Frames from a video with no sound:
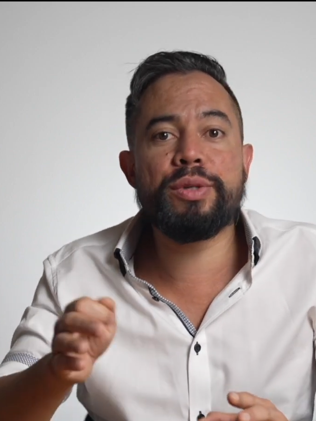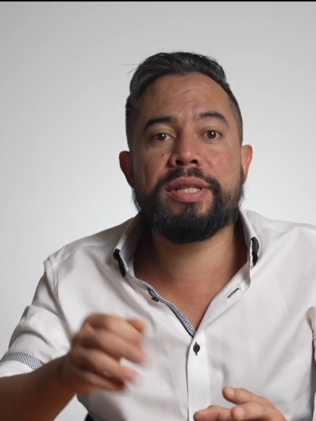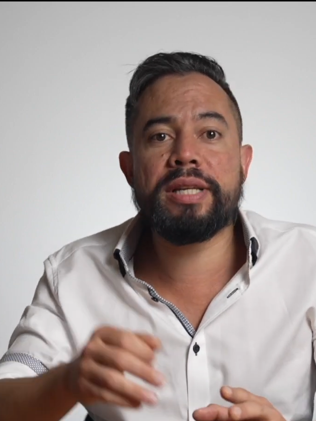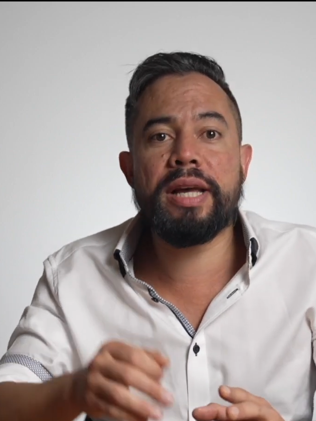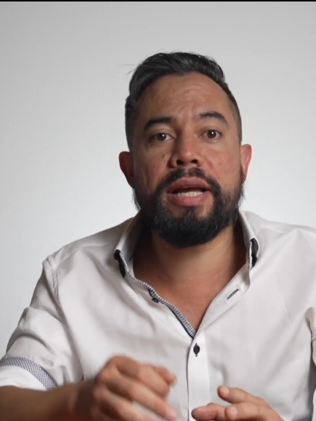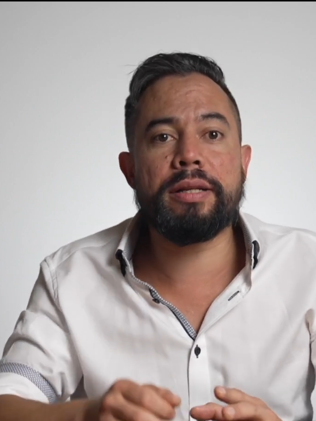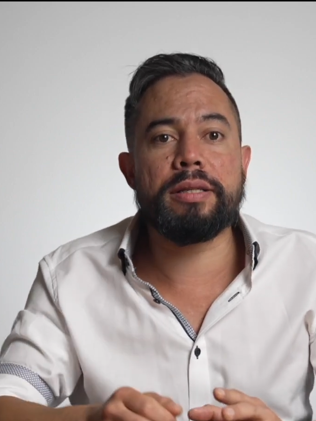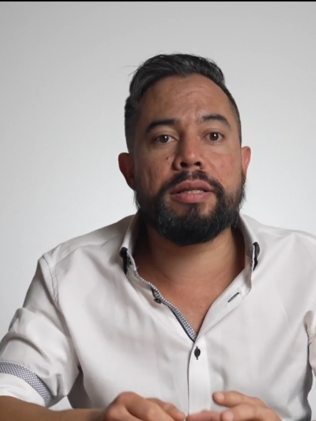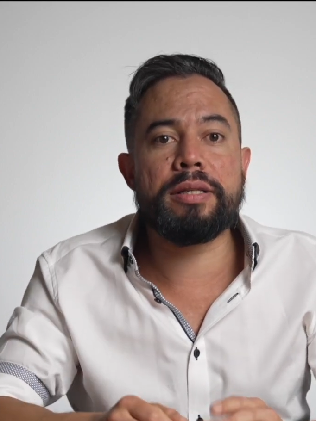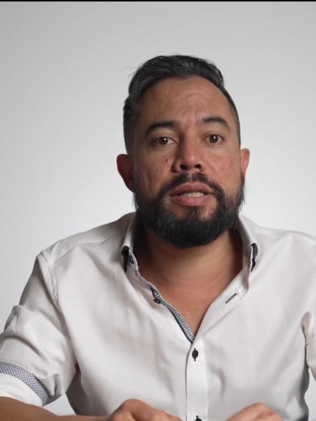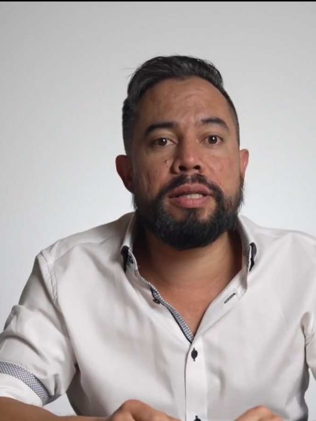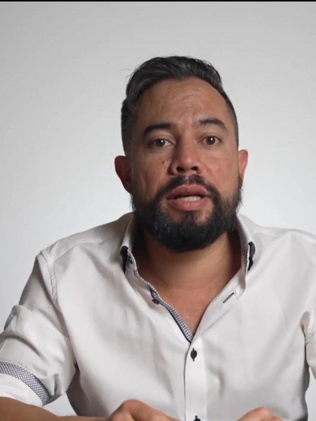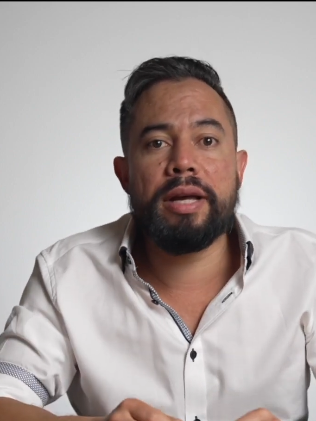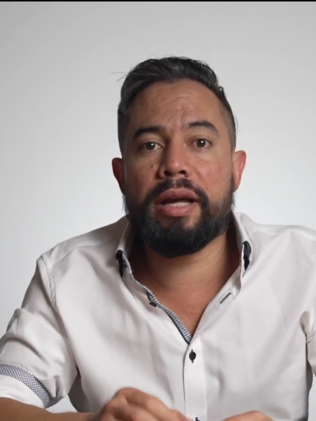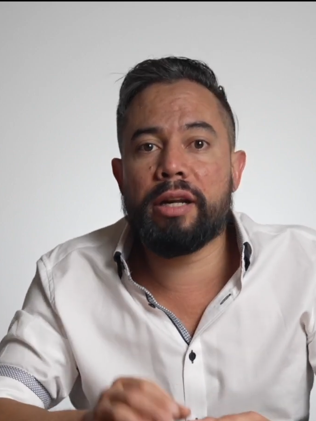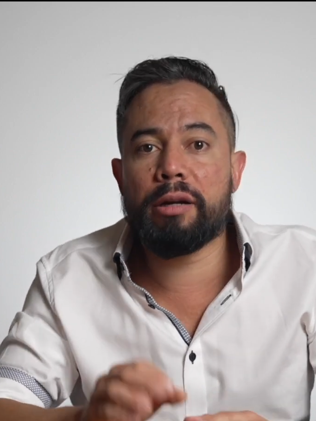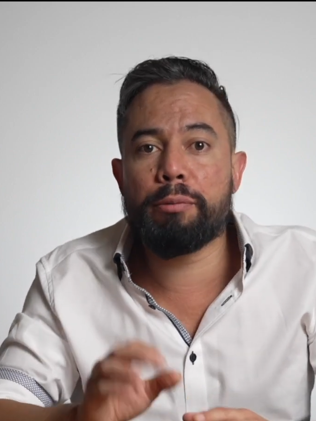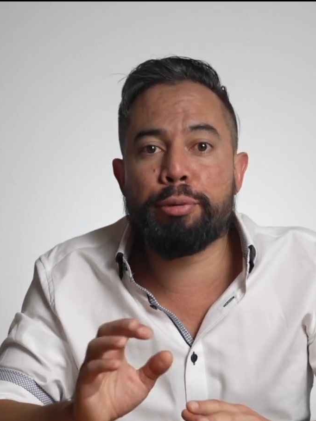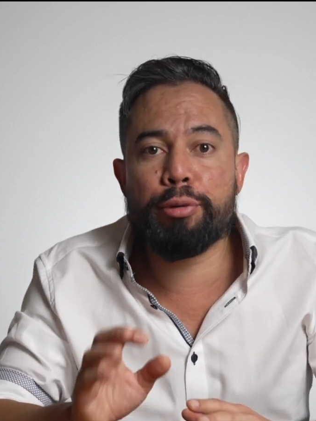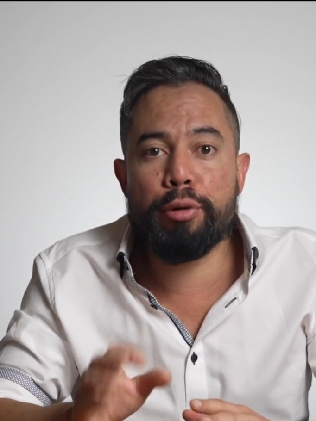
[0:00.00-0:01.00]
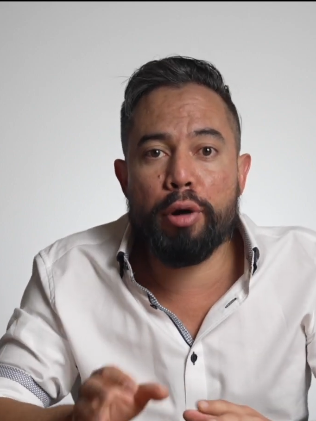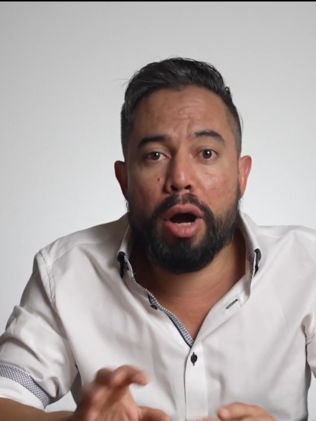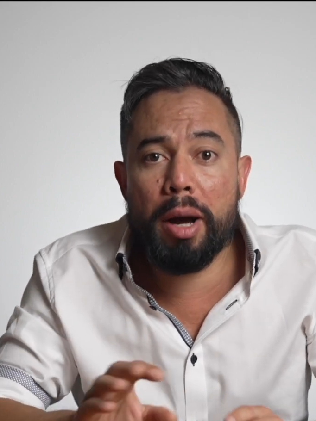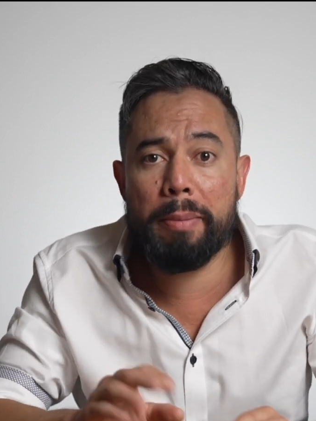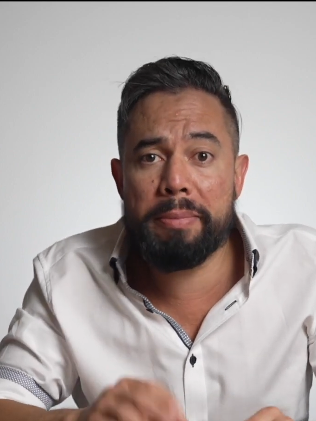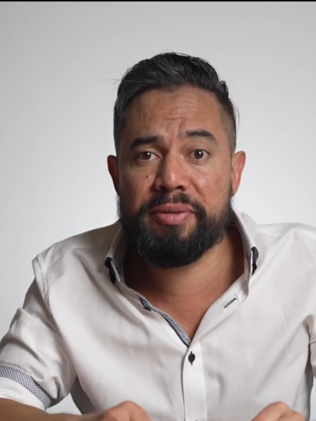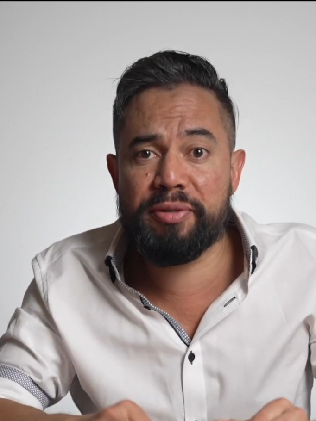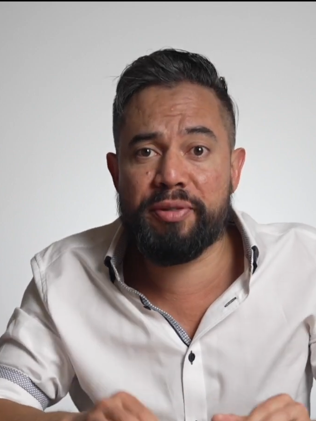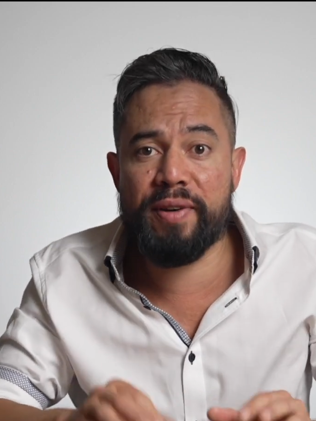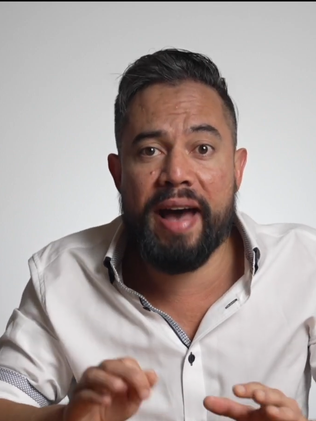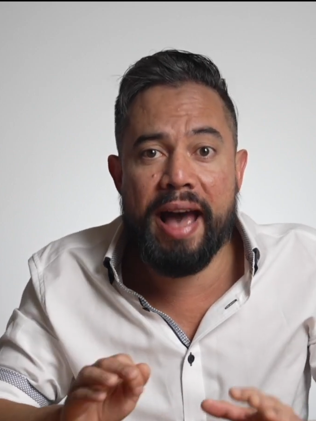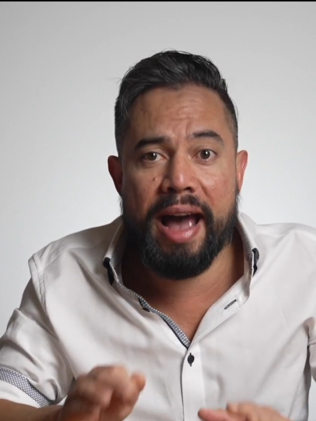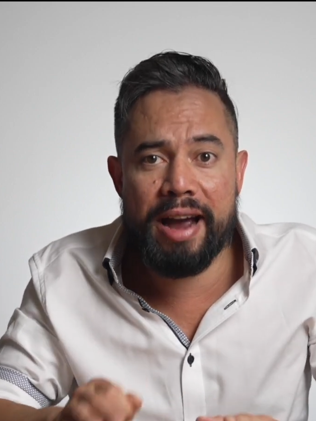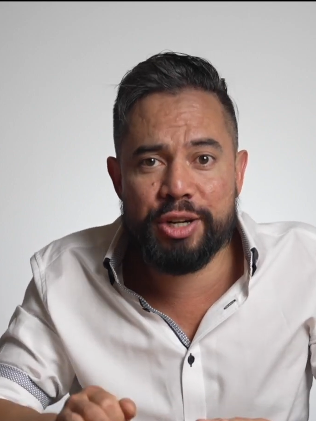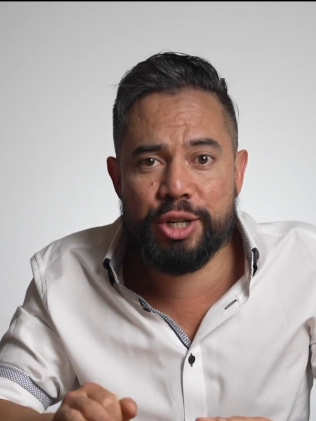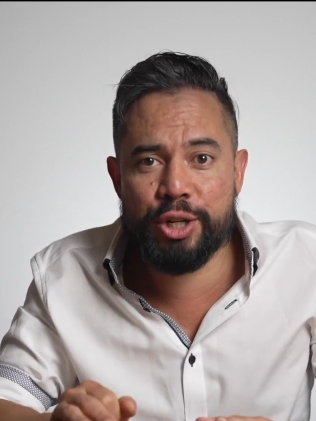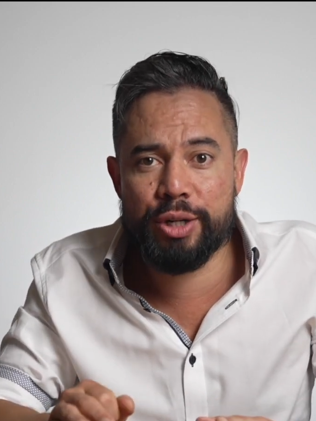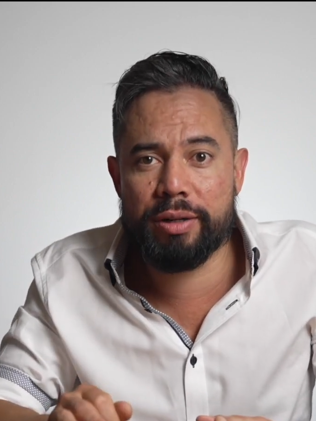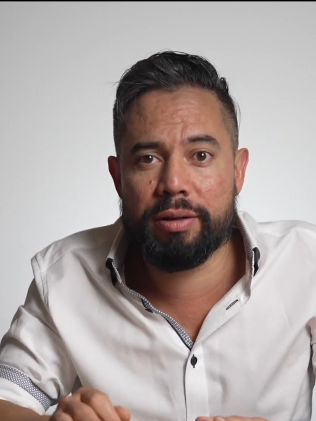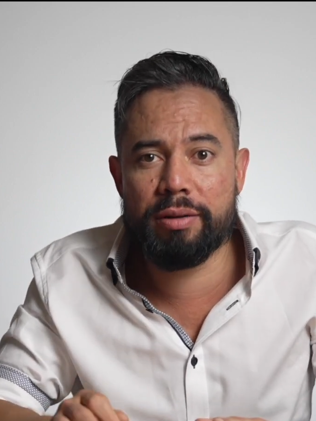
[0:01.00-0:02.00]
tense and are primed for
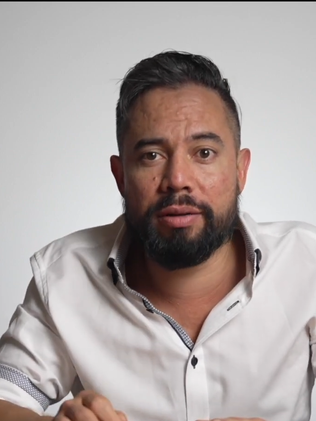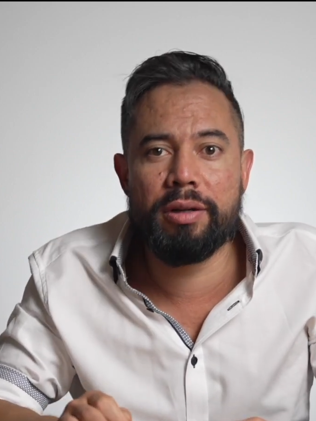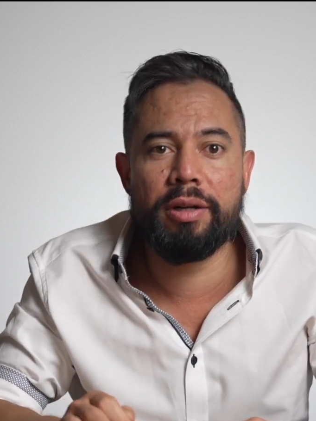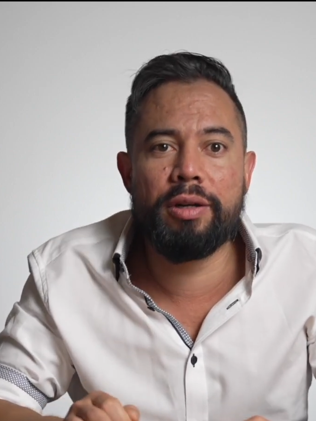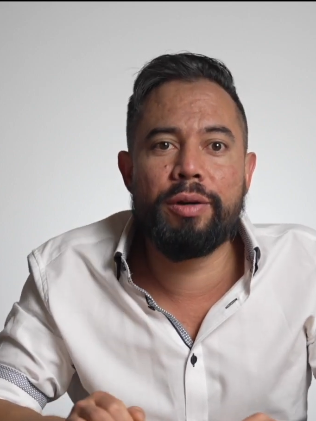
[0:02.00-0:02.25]
action,